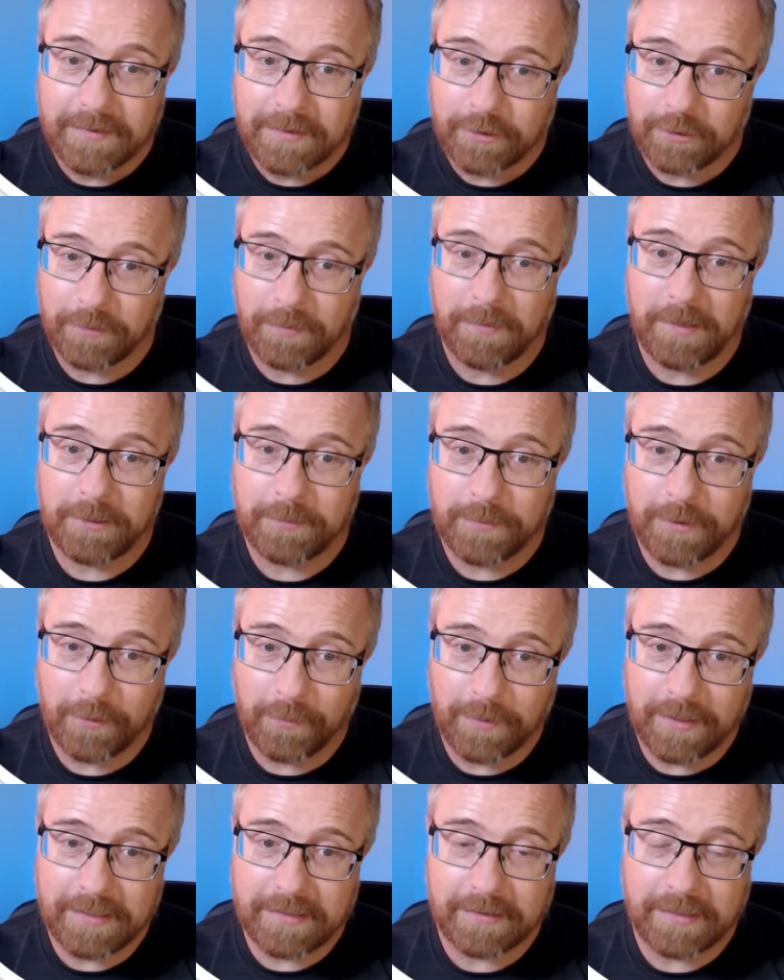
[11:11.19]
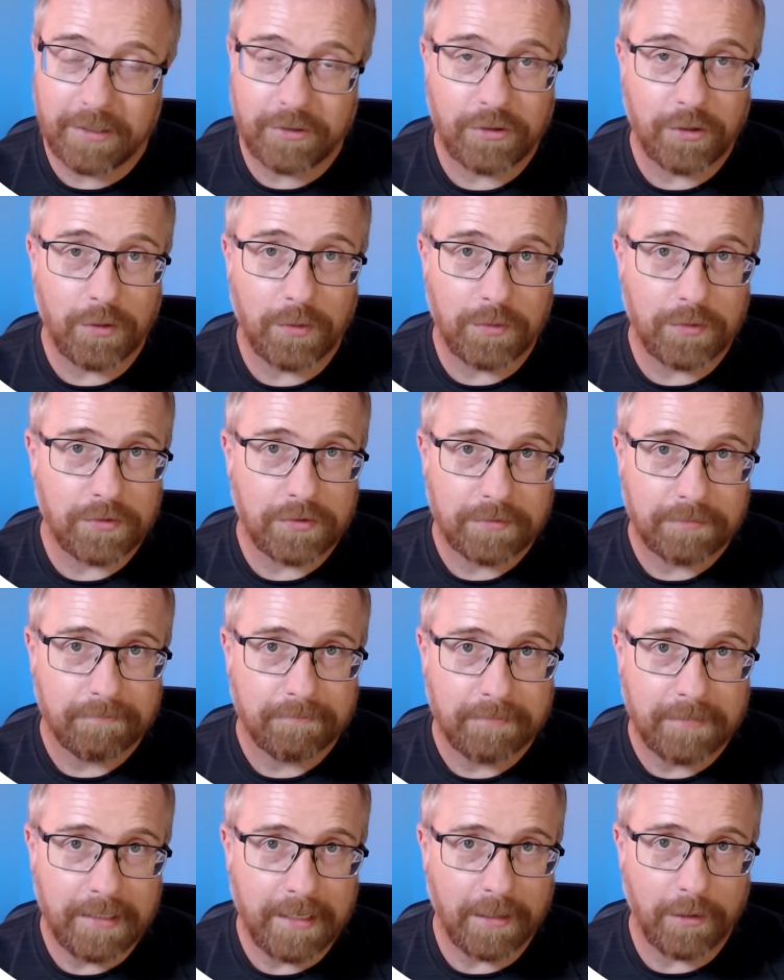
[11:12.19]
So there must be a reason they chose
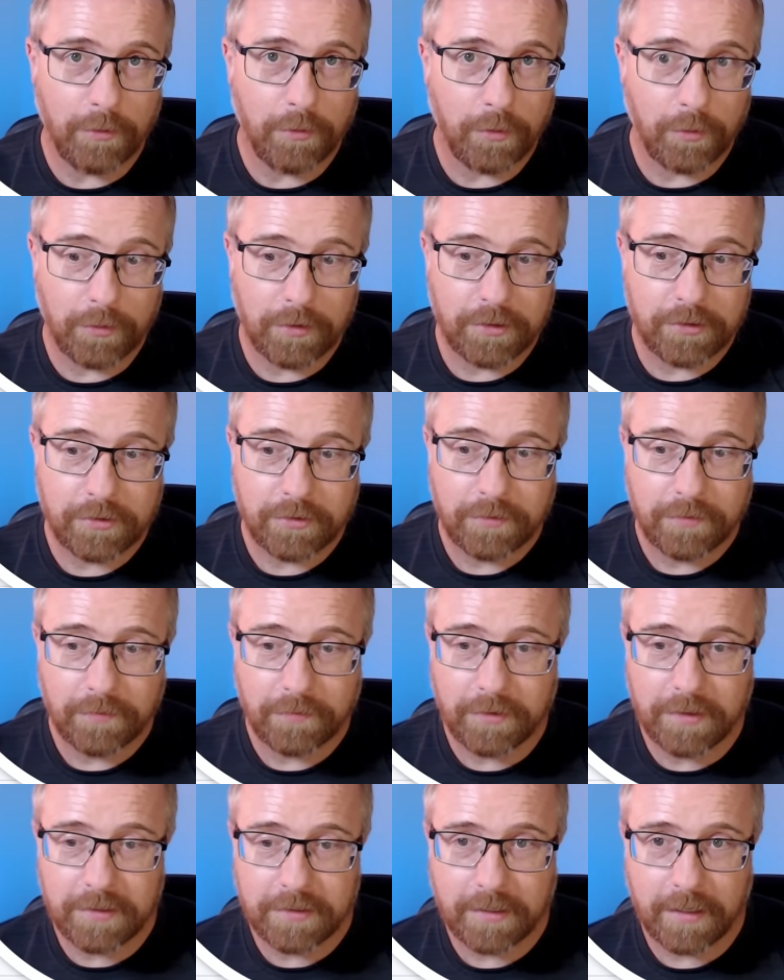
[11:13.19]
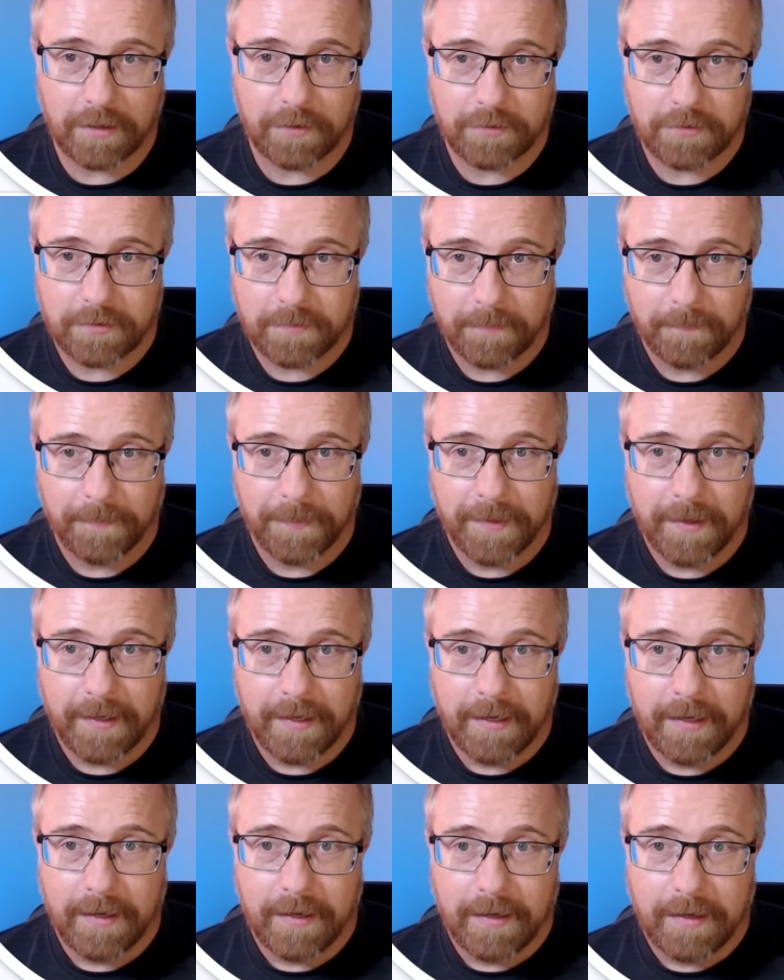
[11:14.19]
yellow and orange for these colors.
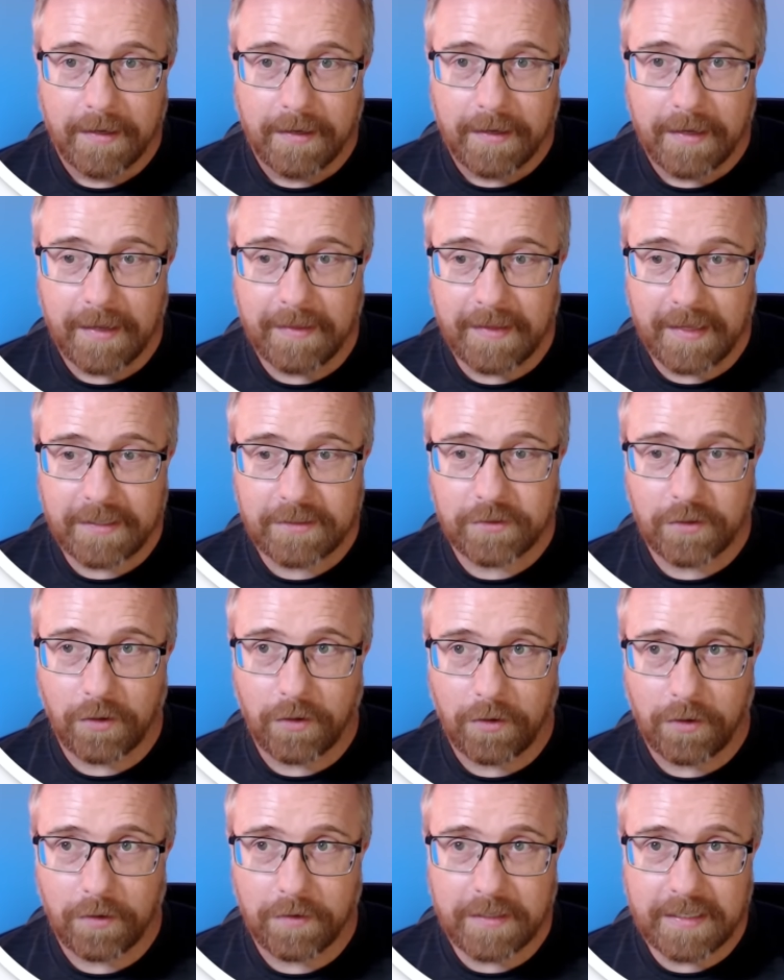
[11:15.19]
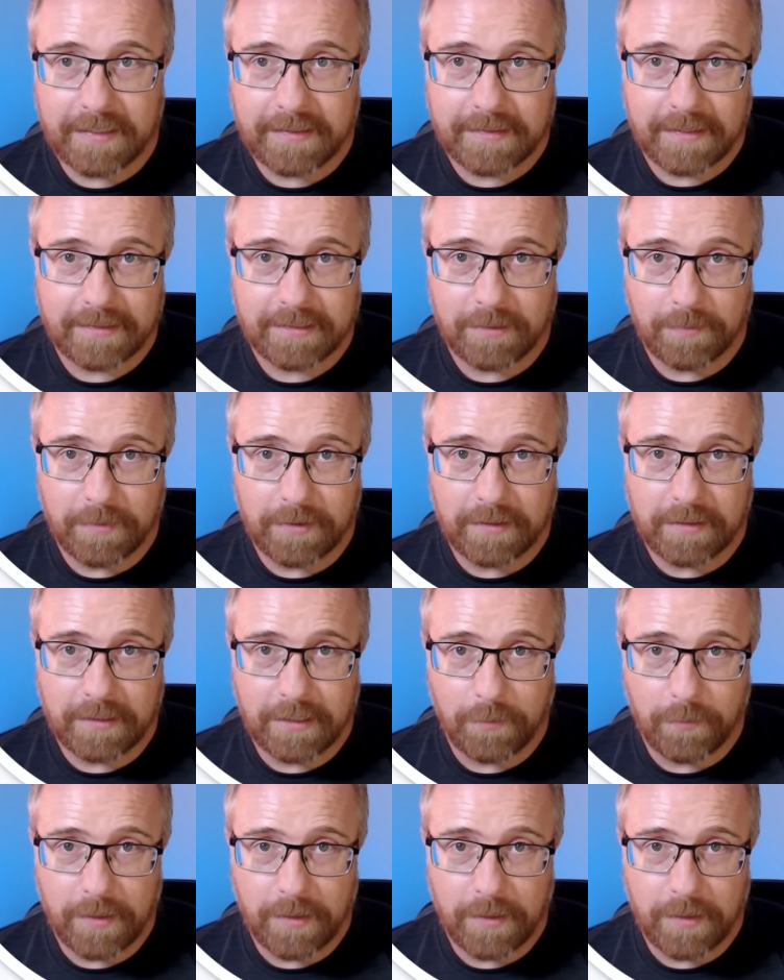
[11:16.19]
And that's all the accessibility